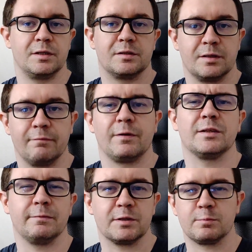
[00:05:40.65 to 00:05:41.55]
It's a
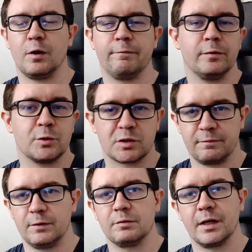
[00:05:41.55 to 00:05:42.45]
relatively small field, just a
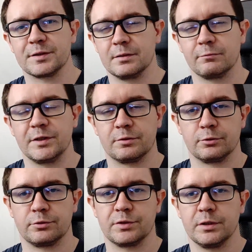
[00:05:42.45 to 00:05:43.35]
few dozen
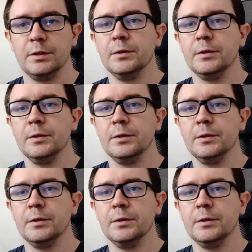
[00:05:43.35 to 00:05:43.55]
researchers,